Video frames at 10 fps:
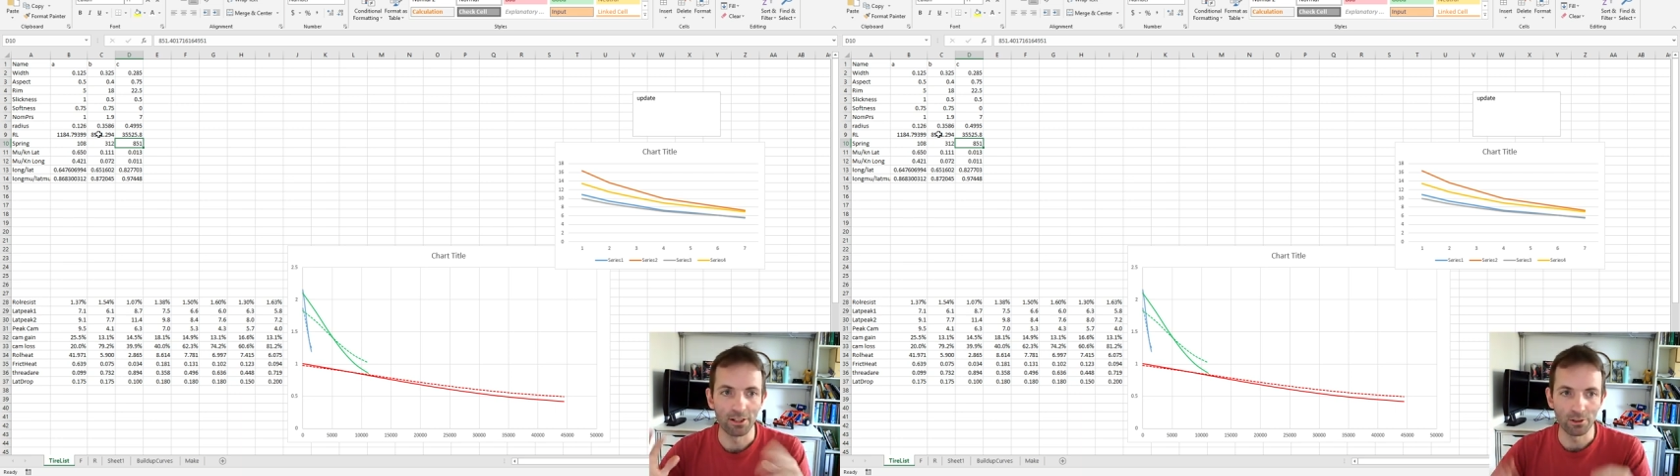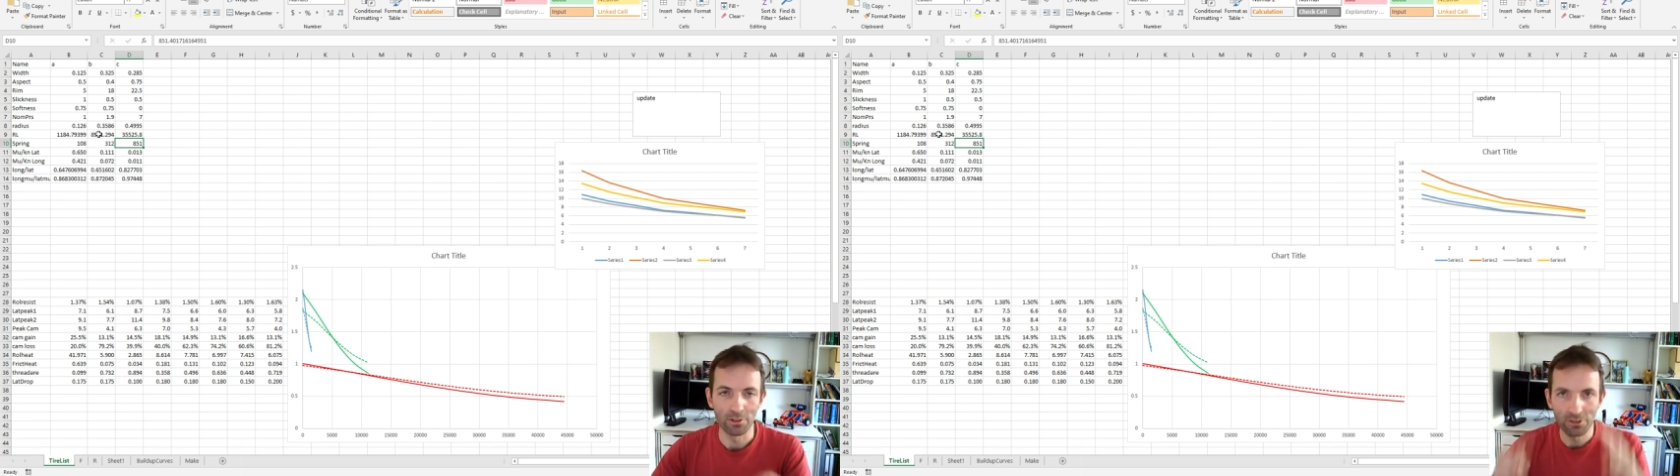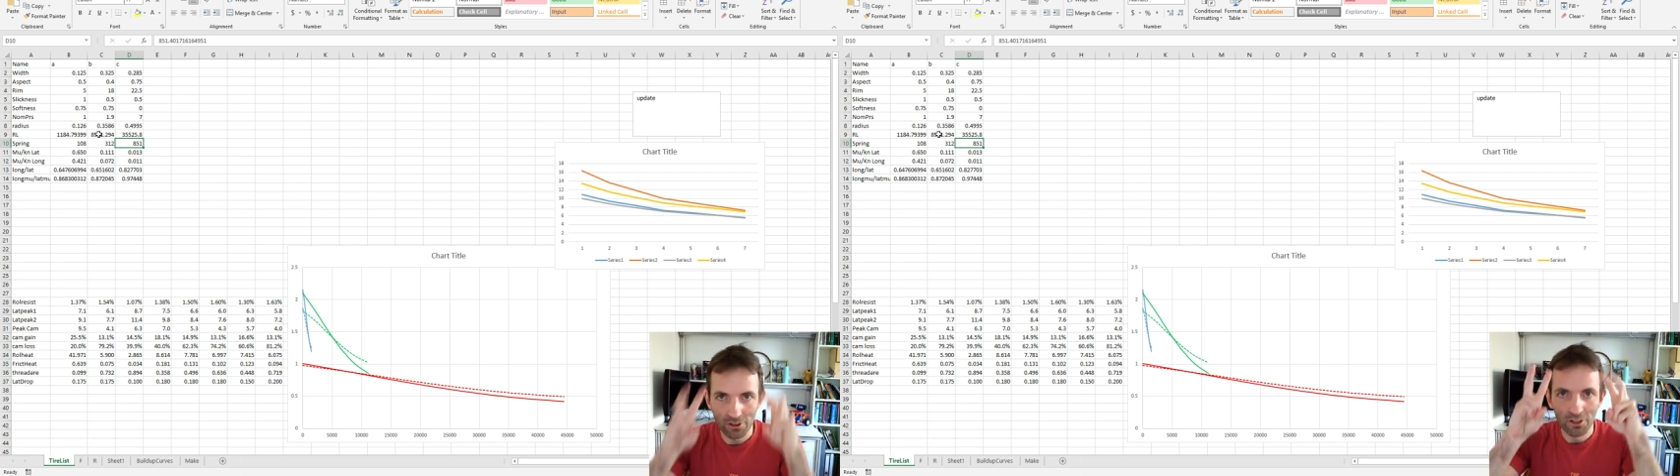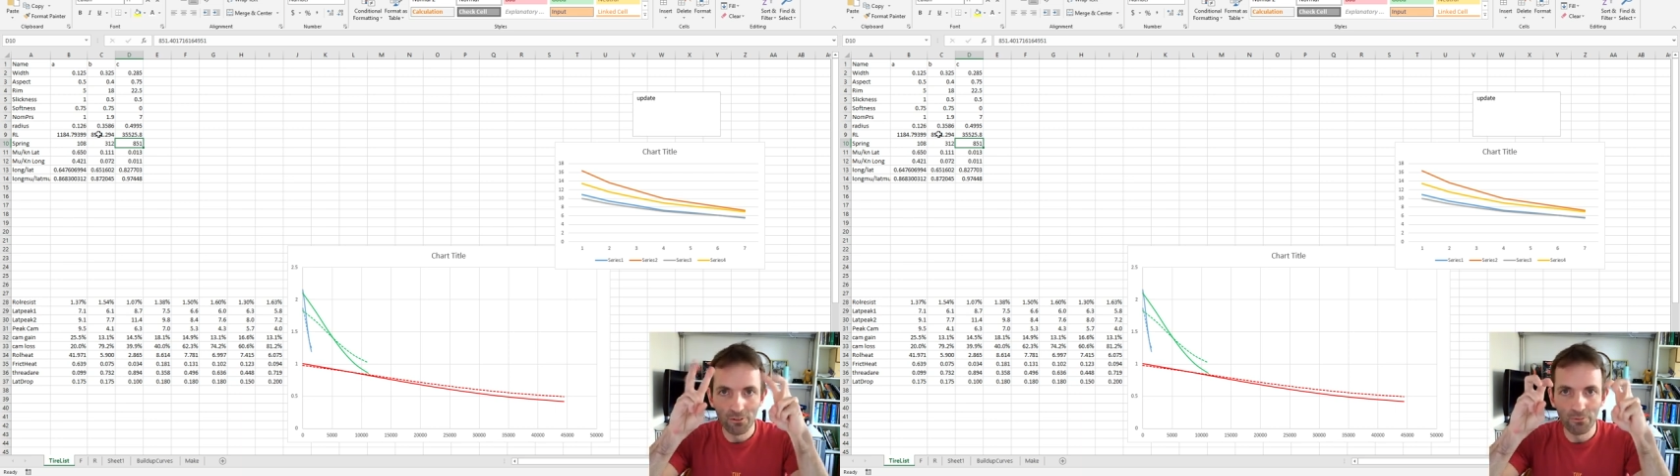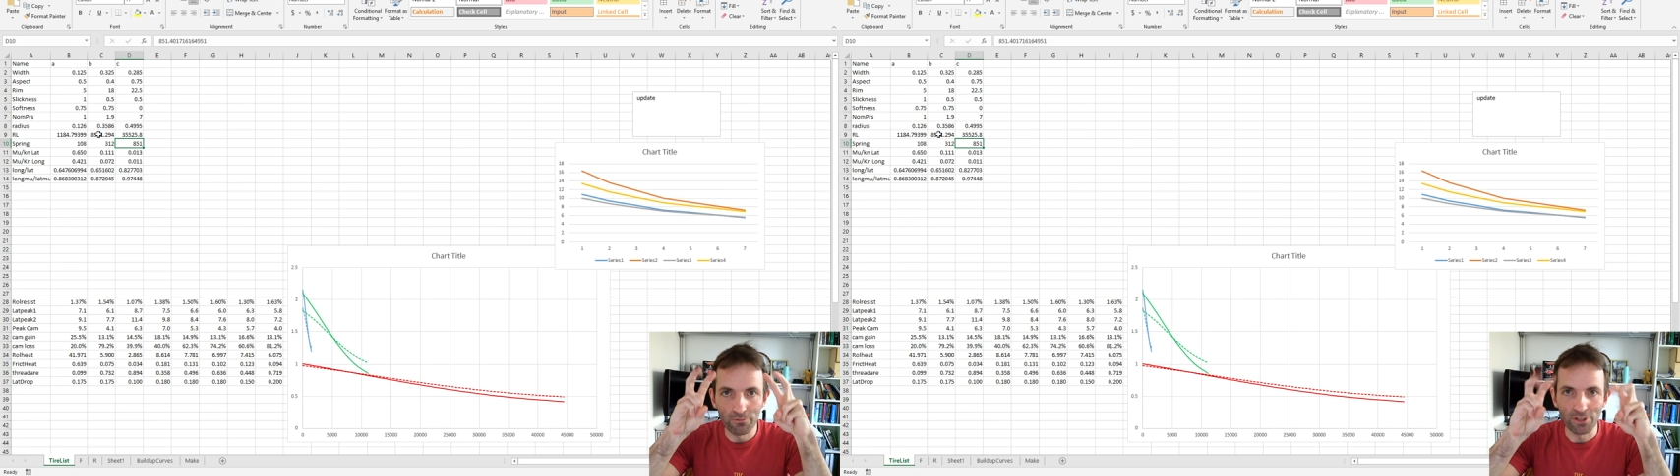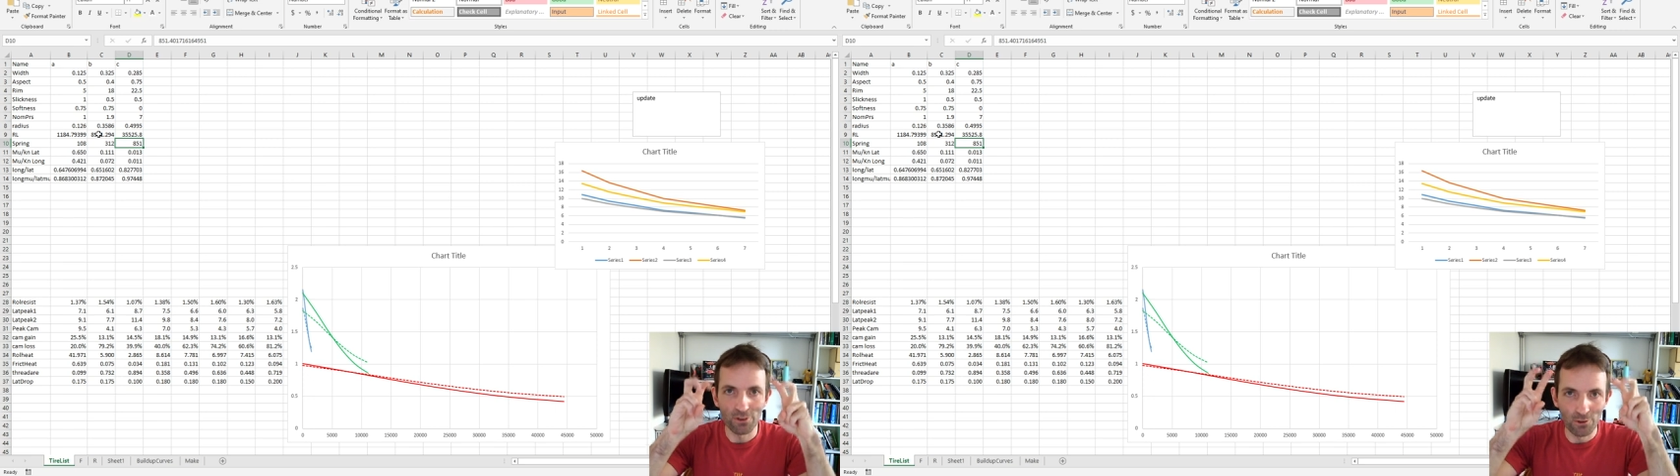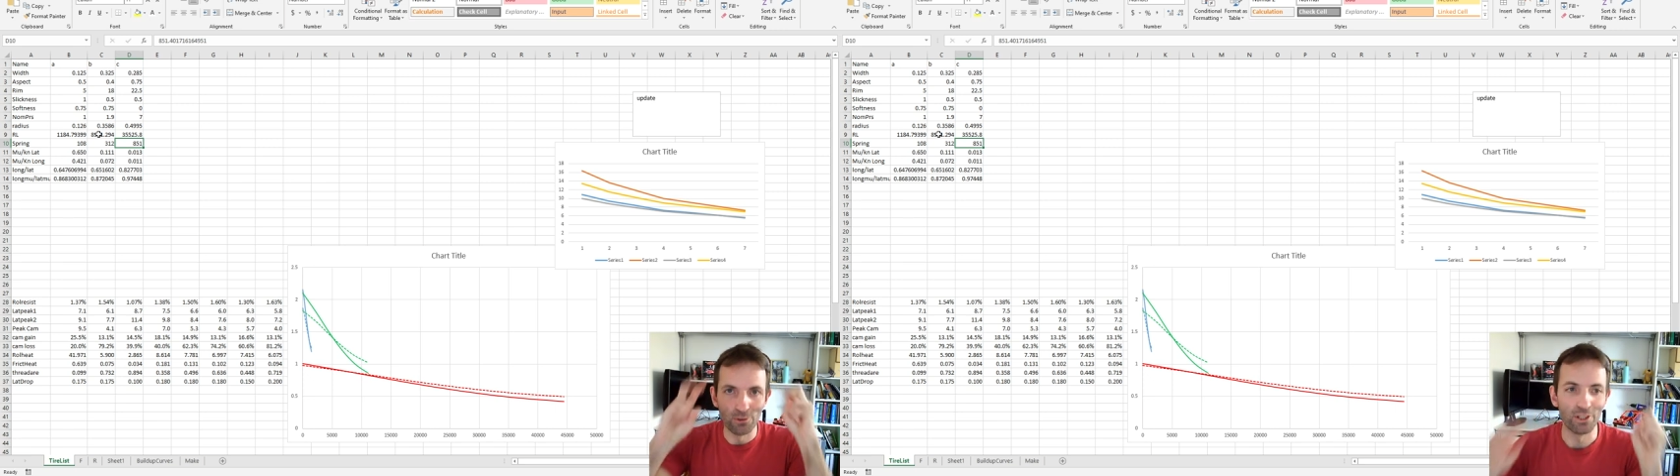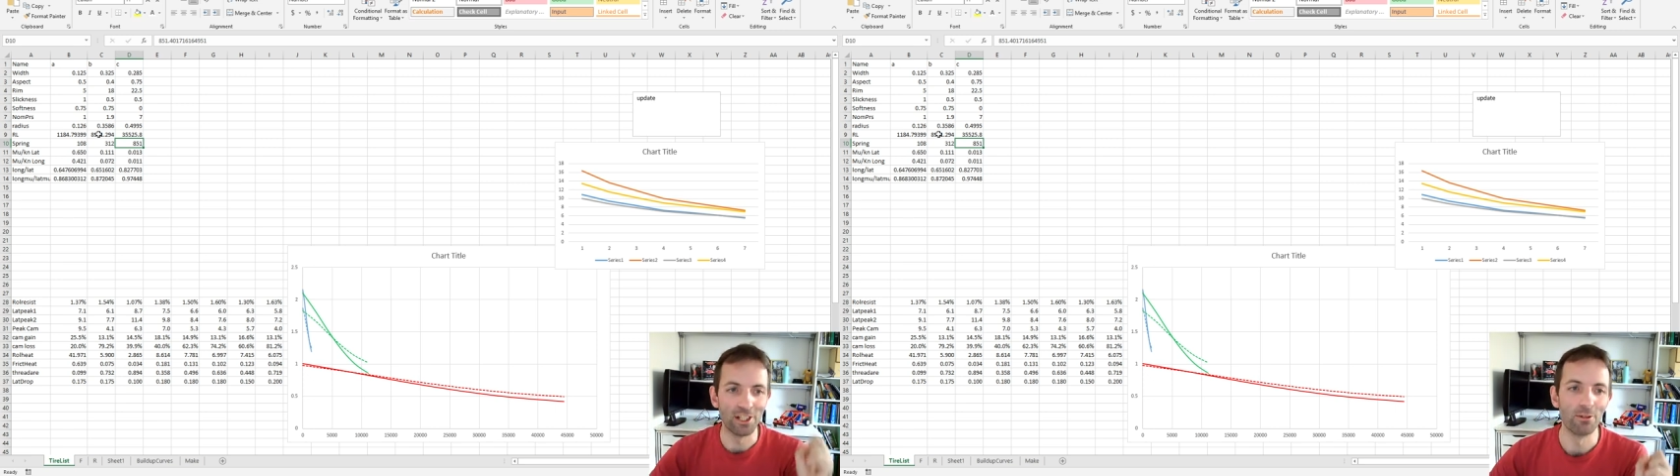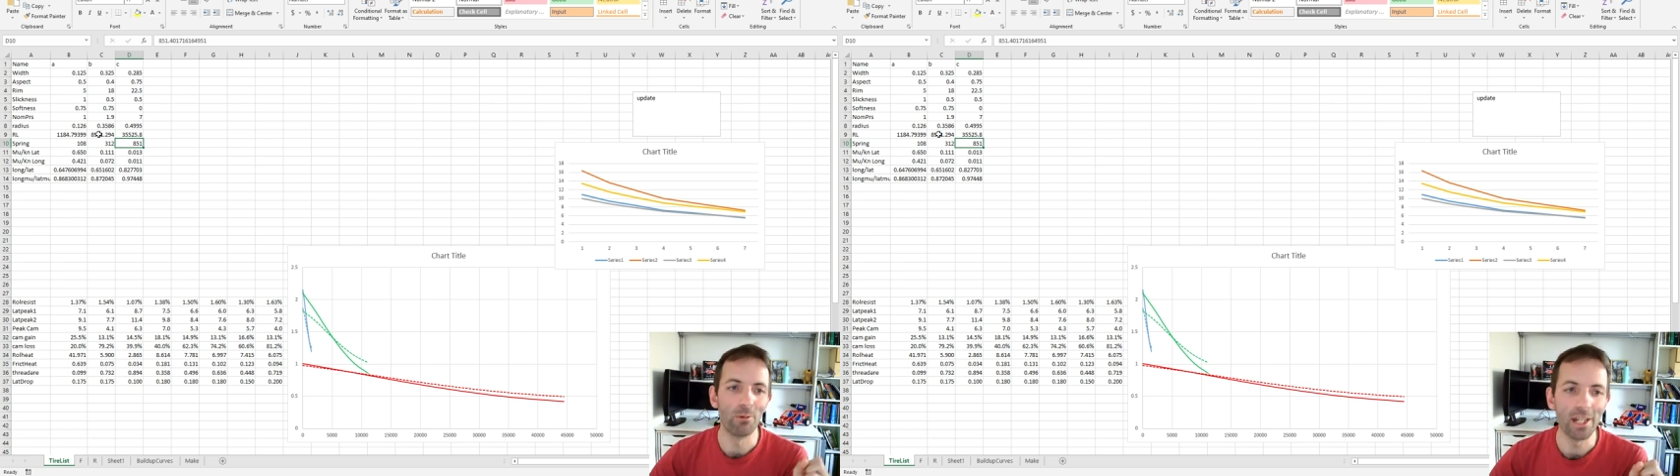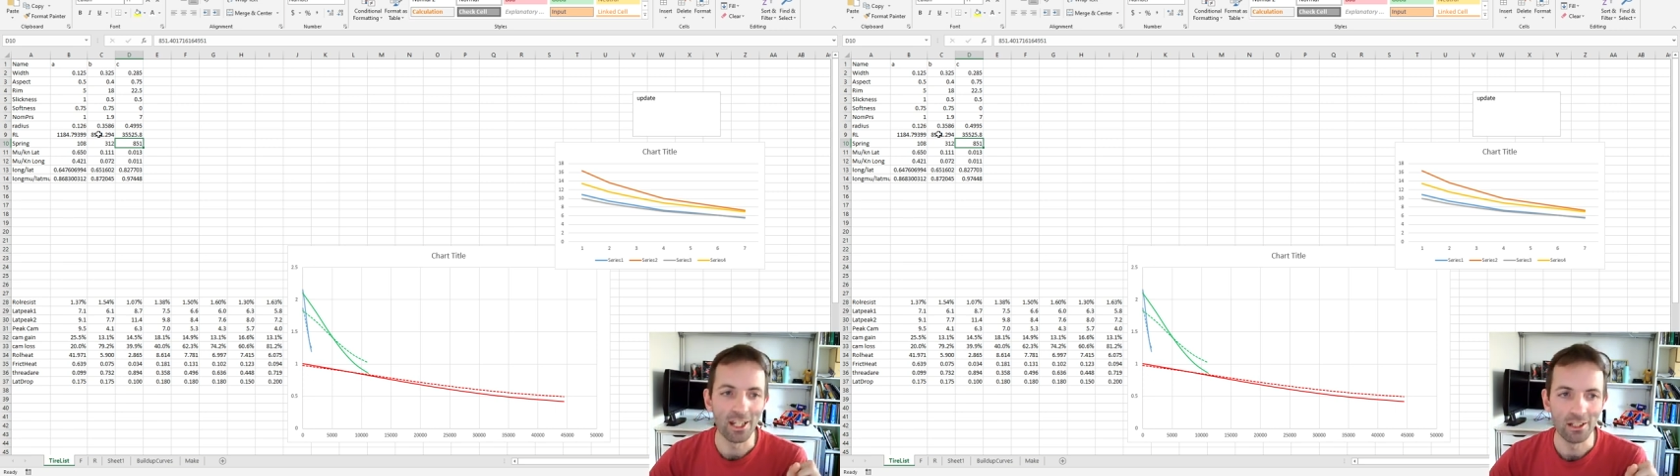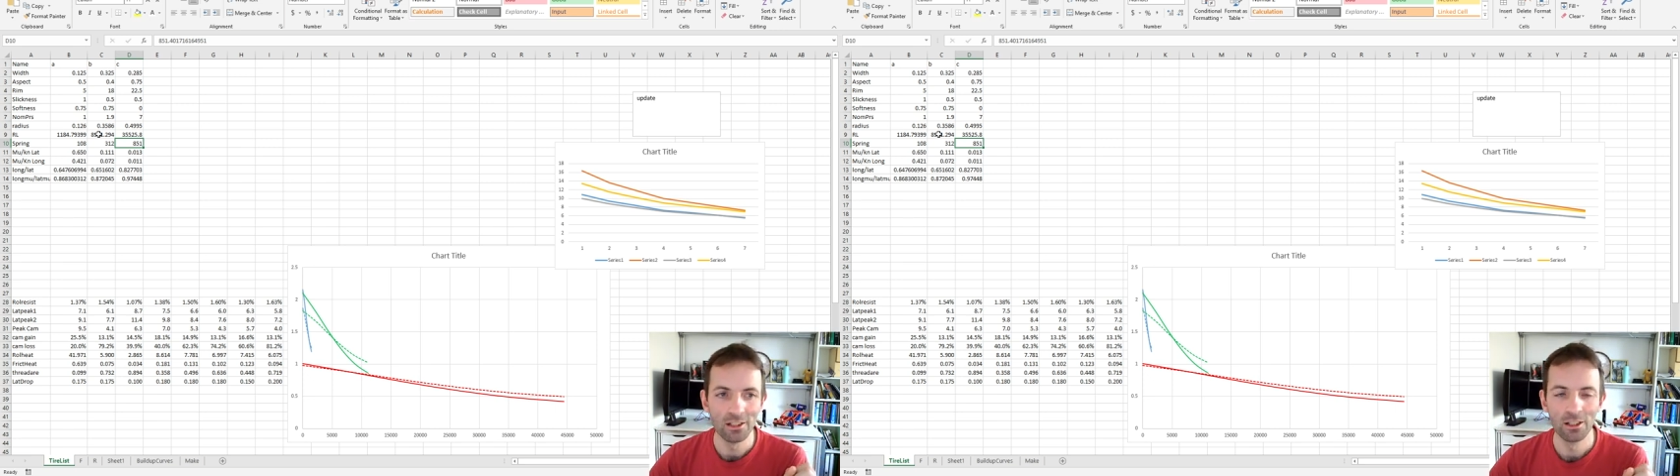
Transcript: so it's physical in a way,